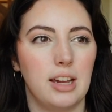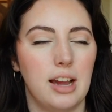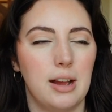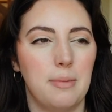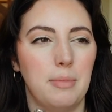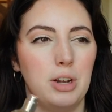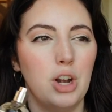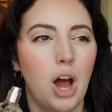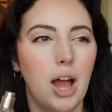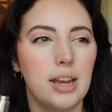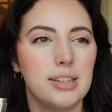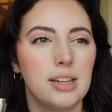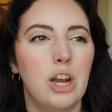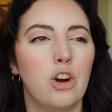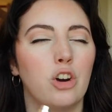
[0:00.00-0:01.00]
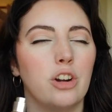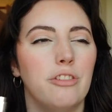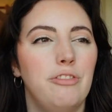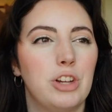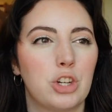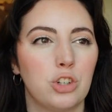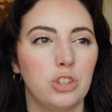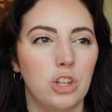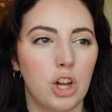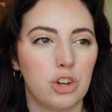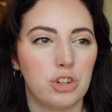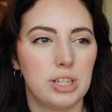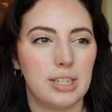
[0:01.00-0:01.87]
Not an artificial laundry